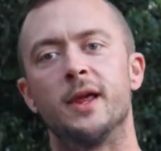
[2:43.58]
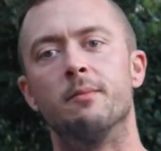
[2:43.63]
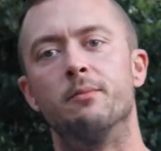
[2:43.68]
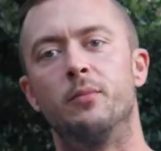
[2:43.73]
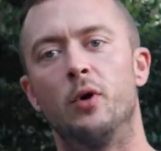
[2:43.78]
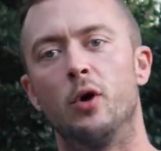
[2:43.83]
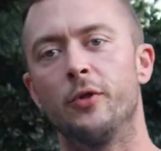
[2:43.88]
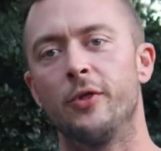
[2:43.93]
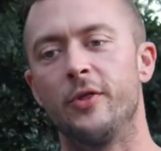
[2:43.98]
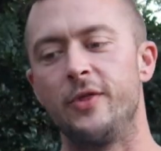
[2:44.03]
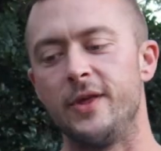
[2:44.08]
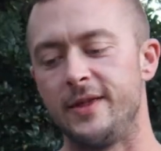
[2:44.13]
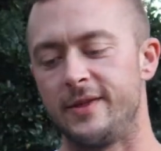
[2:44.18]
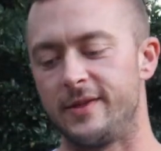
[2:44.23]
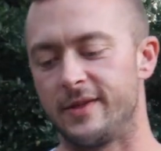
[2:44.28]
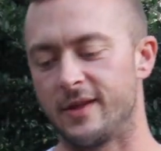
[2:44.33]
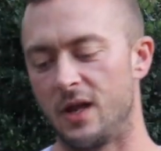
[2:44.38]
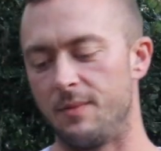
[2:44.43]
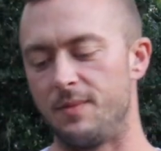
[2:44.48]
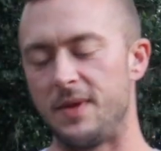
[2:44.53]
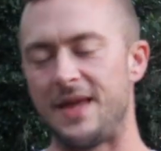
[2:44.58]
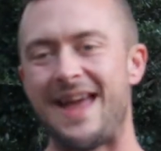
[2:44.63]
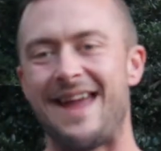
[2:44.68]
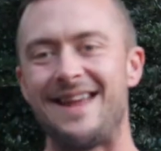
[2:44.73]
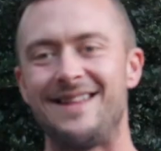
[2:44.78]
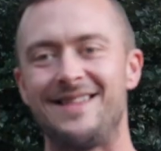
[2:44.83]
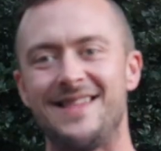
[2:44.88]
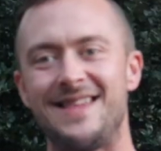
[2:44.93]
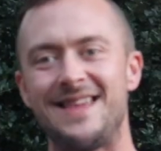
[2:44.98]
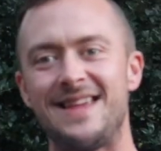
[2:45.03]
on both of these is going to be
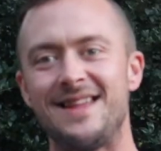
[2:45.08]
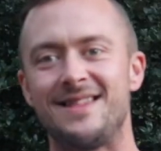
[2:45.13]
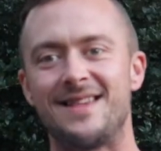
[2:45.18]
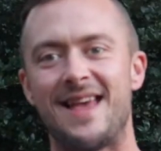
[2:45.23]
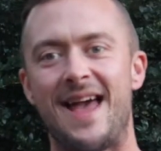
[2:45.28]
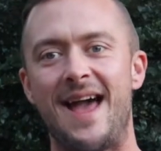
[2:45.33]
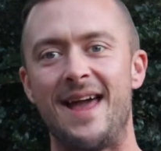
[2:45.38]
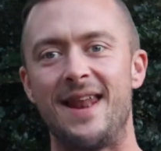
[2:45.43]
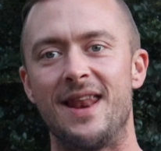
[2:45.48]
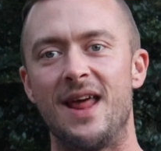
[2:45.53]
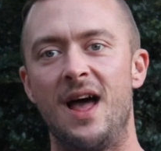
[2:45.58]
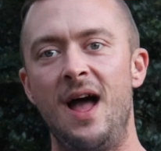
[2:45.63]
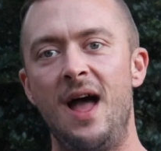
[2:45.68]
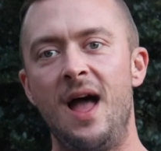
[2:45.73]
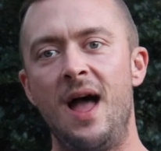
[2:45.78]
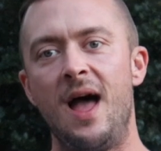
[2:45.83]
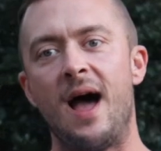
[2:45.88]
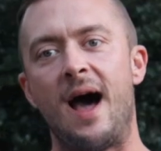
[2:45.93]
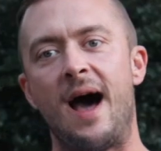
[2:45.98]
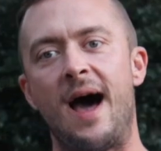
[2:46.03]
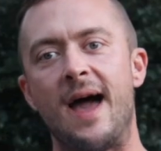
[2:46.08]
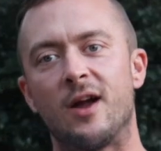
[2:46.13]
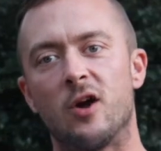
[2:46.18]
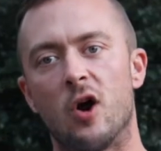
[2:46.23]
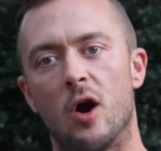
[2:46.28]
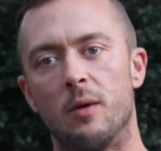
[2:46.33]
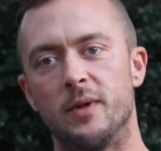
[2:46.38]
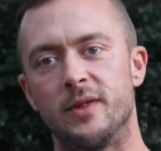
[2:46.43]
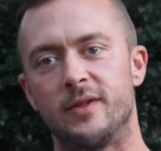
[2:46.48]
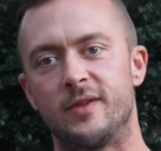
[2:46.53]
a T10 high
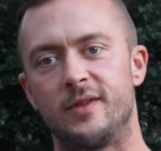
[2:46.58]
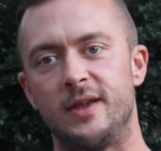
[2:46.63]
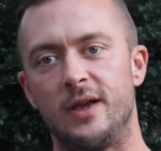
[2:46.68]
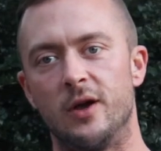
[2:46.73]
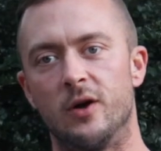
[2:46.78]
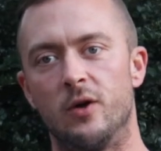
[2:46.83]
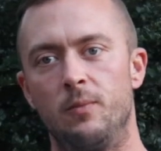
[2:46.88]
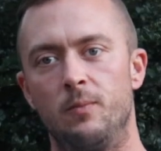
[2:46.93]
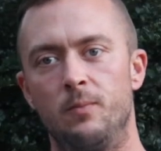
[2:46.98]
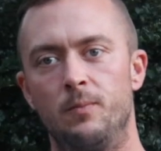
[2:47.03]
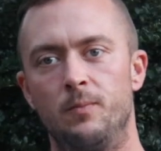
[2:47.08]
carbon steel.